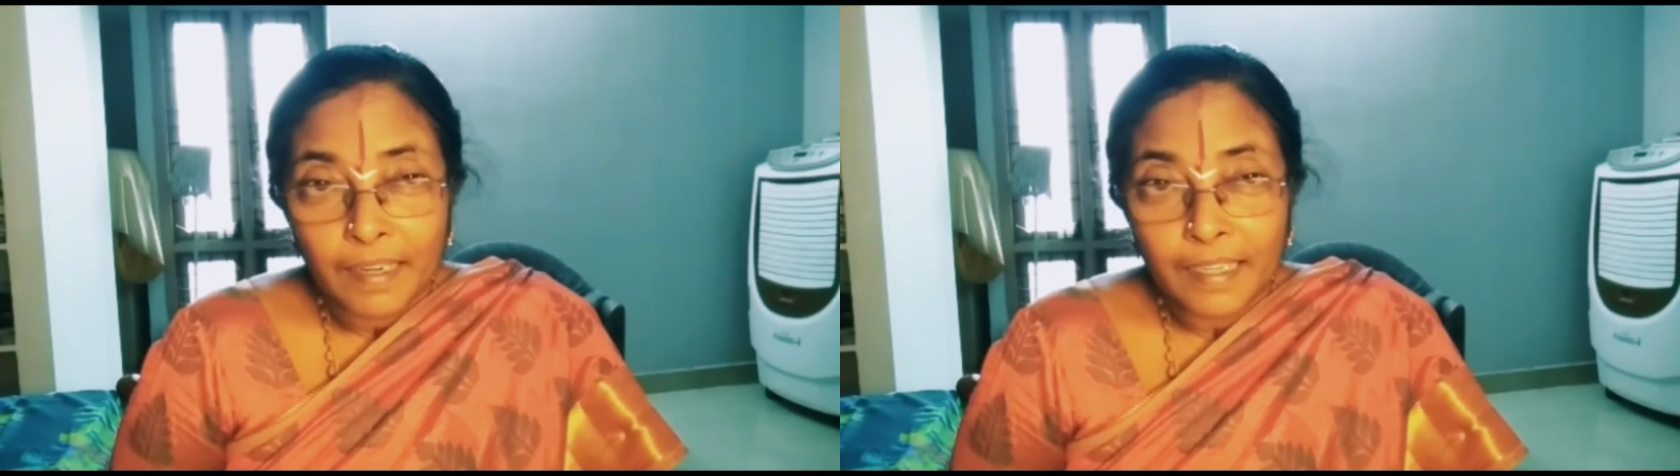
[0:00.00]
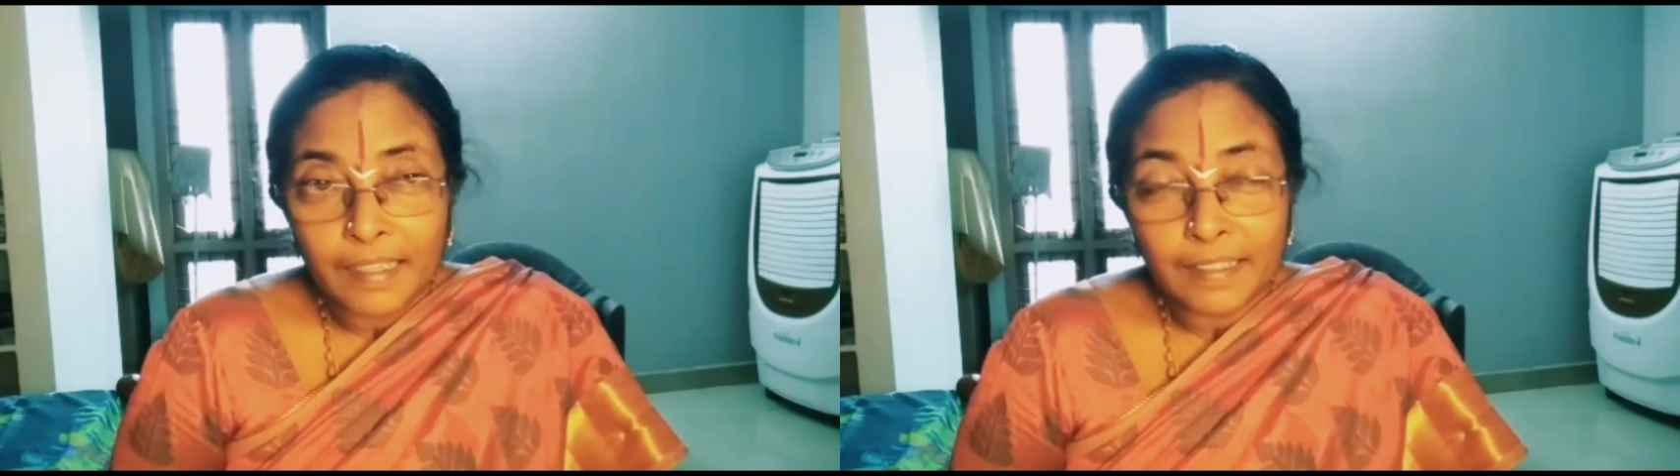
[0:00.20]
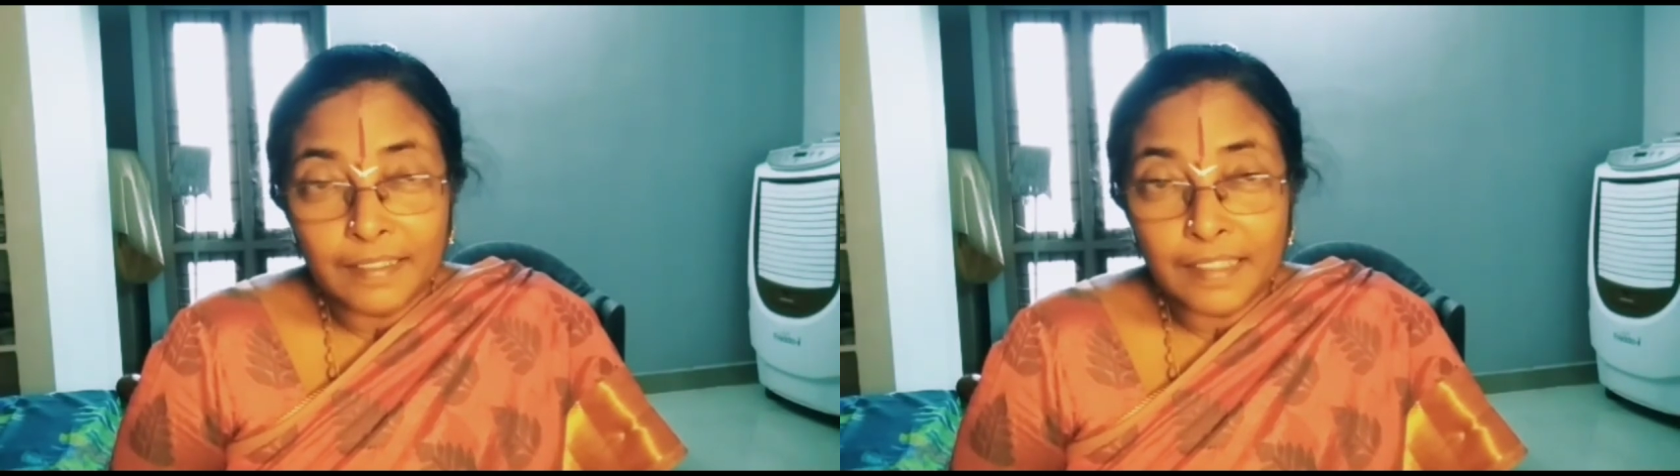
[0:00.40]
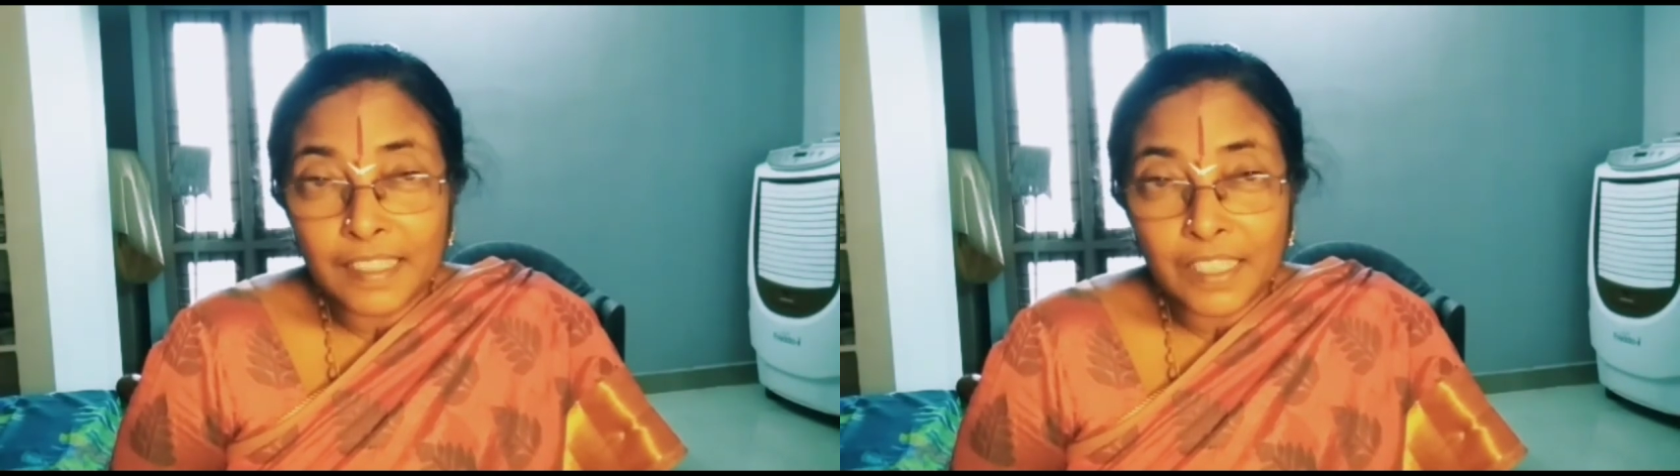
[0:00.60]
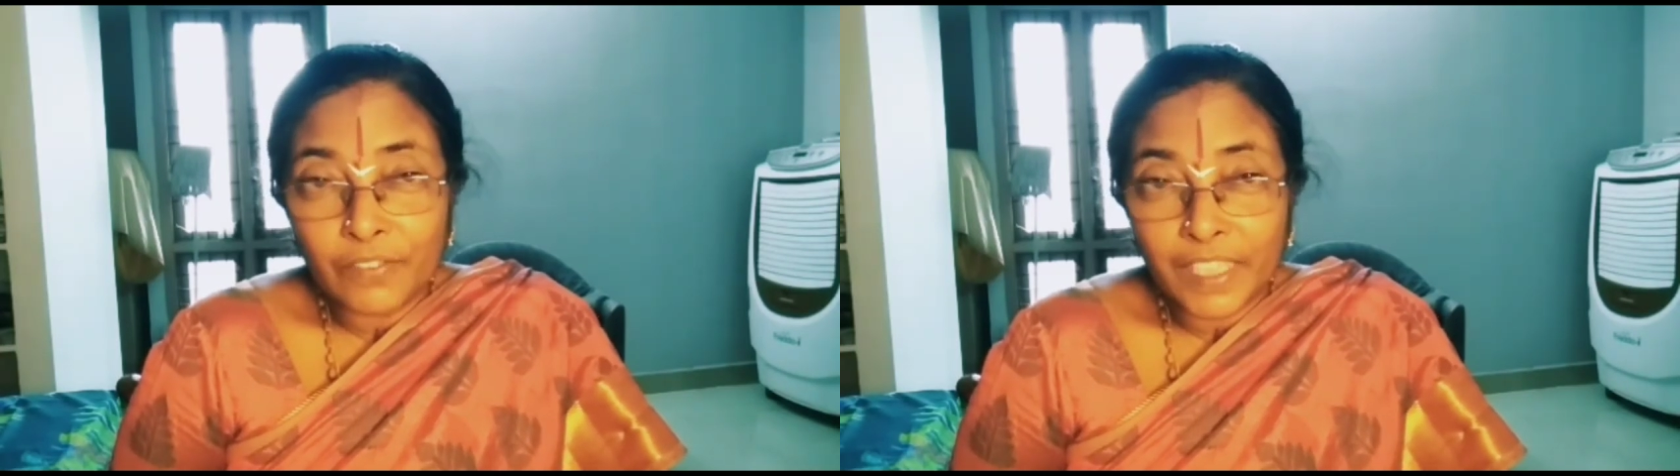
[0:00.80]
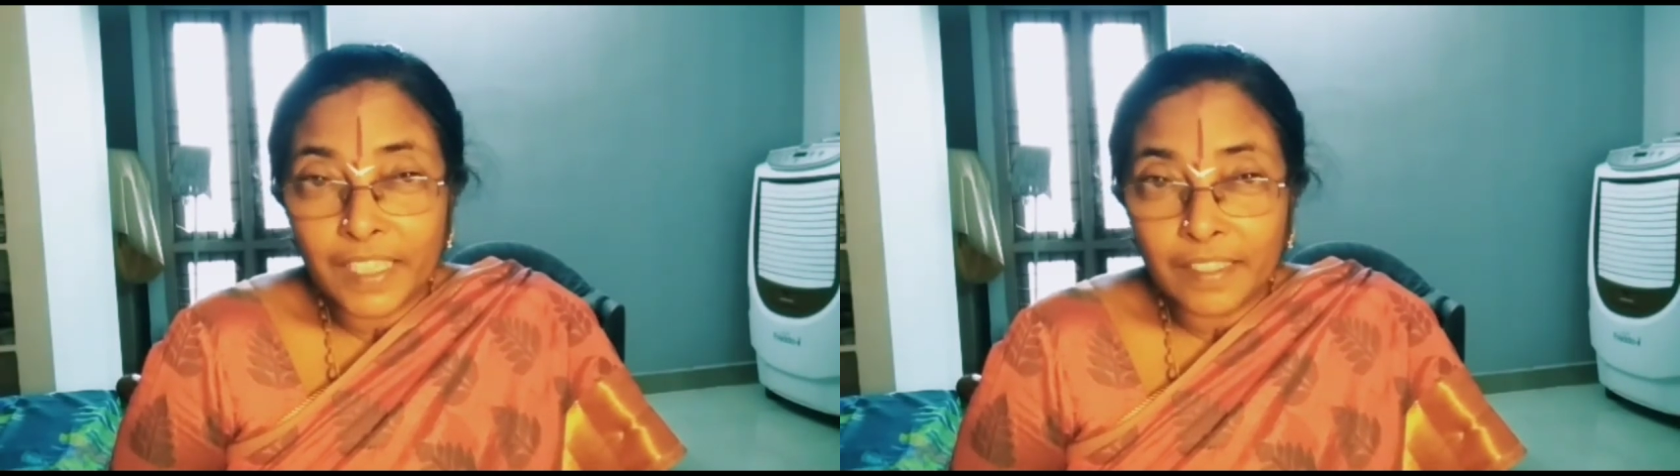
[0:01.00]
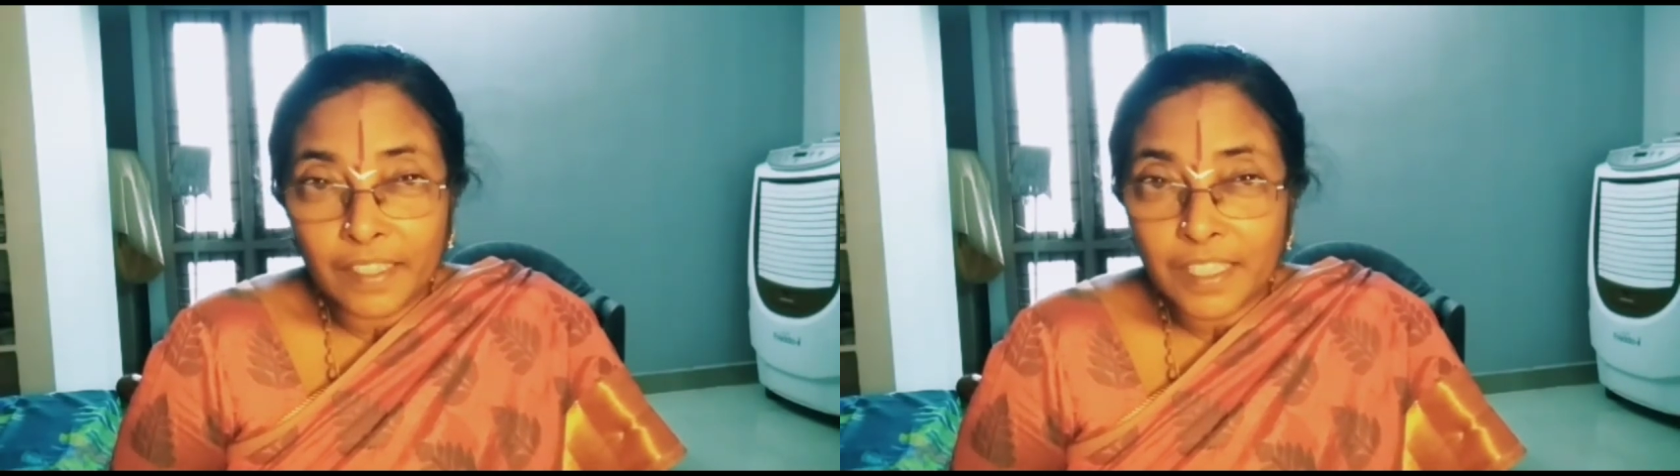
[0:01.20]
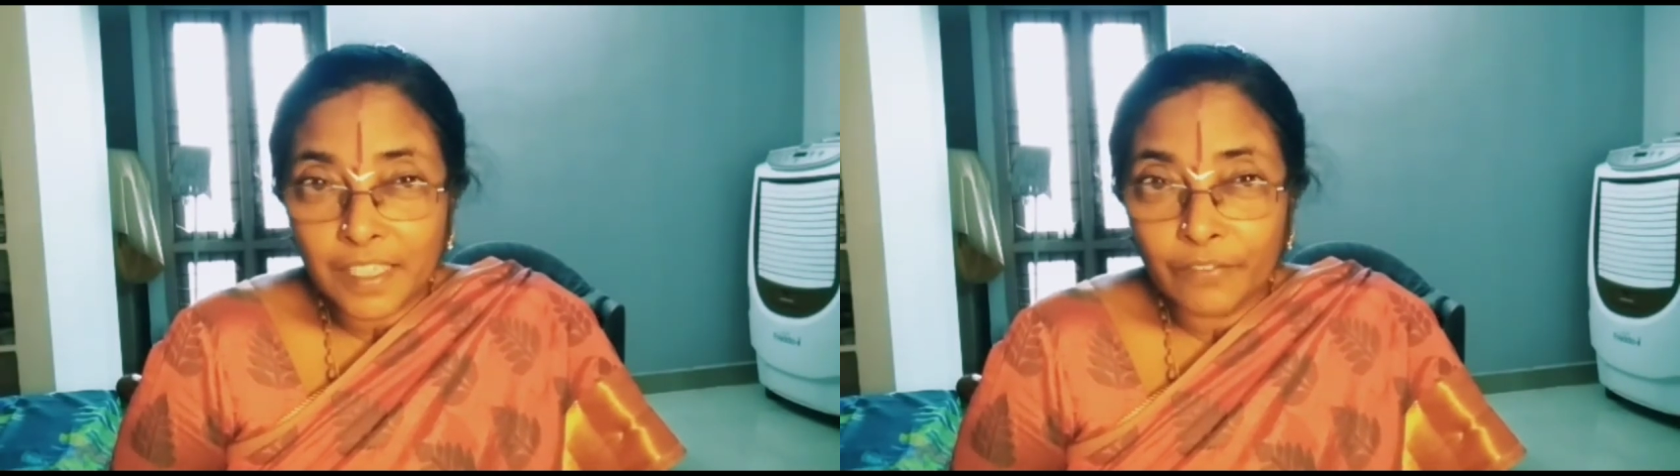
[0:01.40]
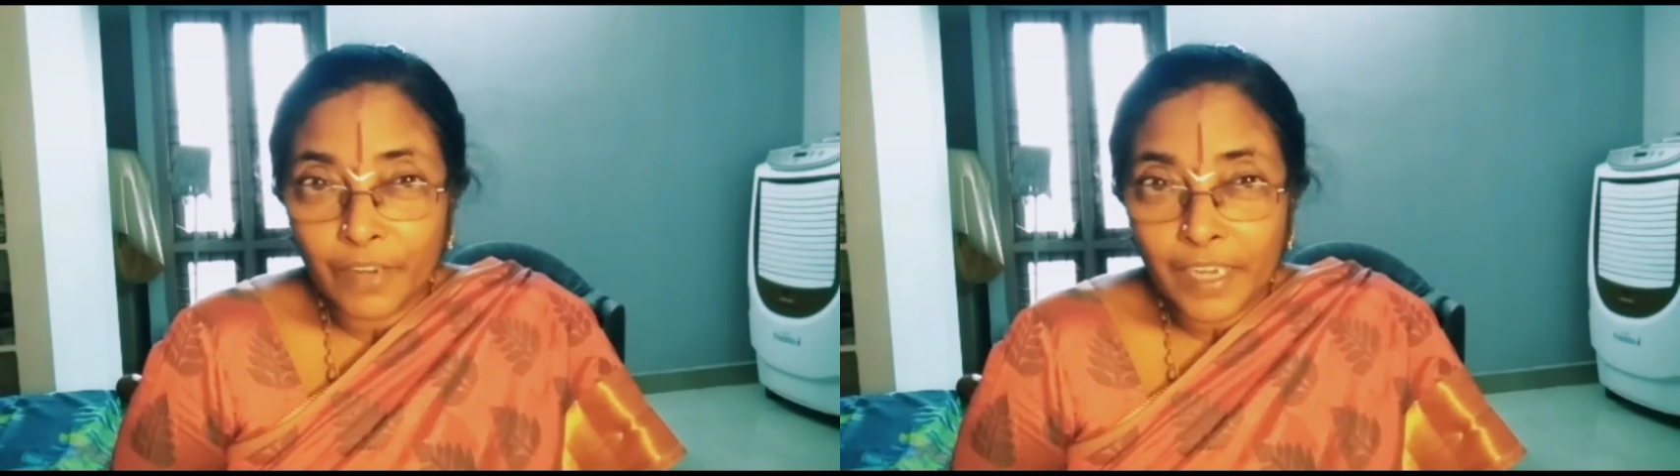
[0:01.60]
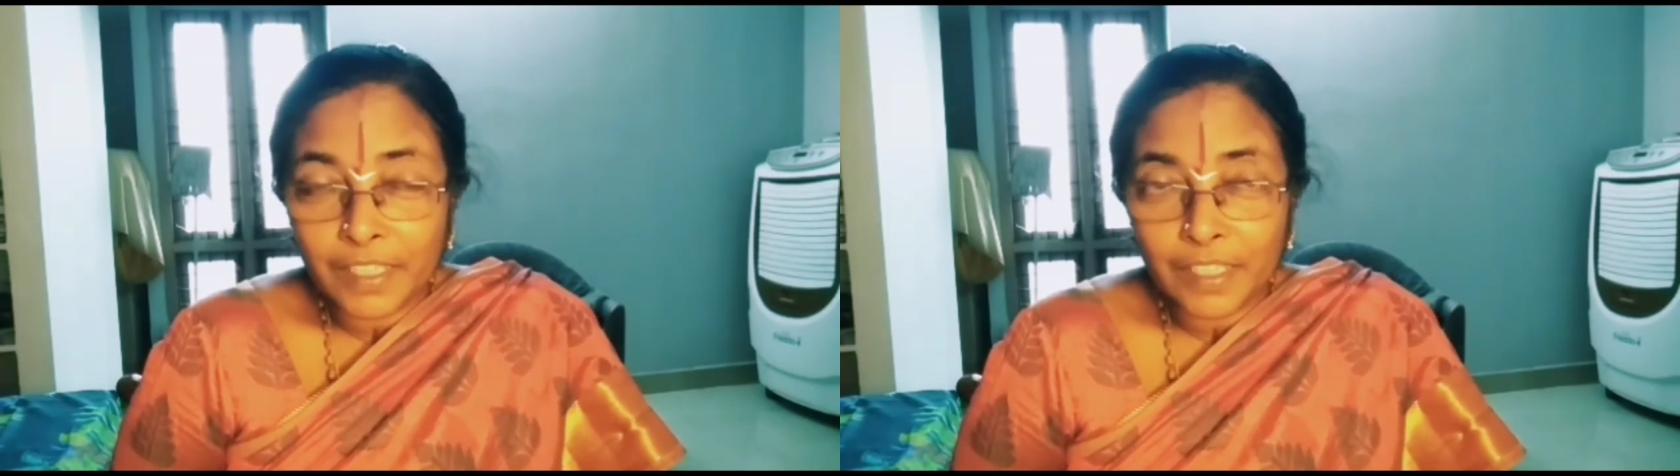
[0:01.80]
And this is very interesting
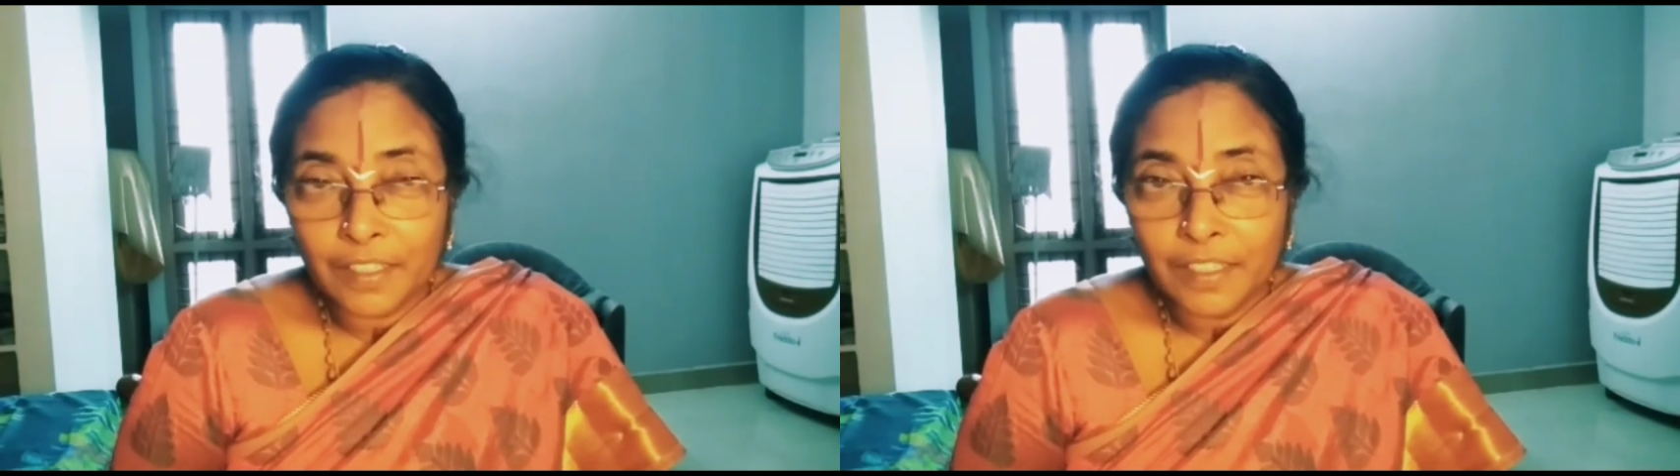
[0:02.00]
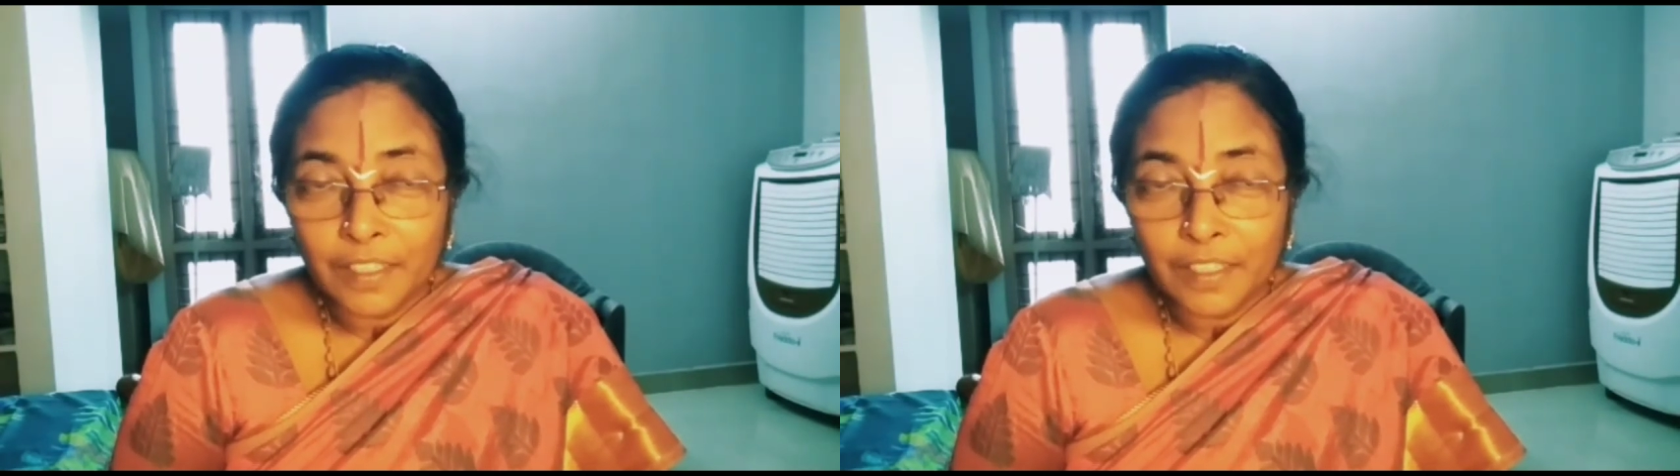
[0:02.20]
fact